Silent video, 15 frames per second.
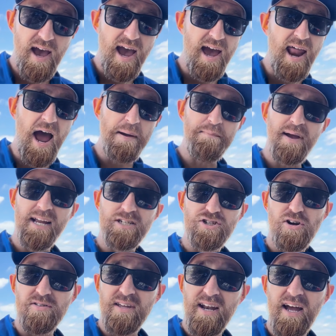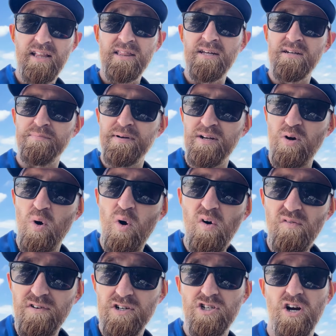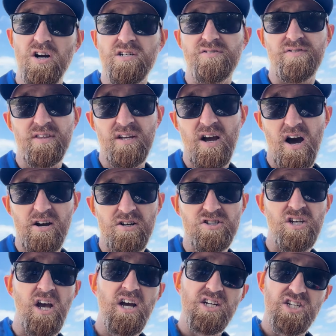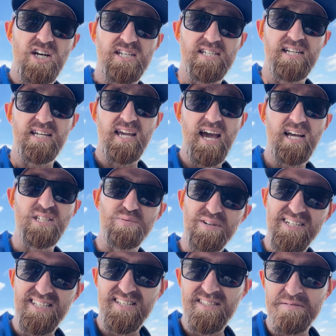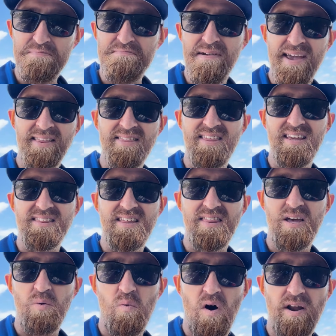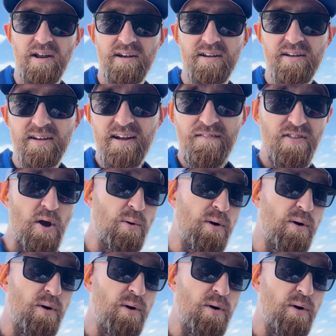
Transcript: And I made sure that I a little bit overcharged for the gutters just in case because it's the main thing that they wanted. If they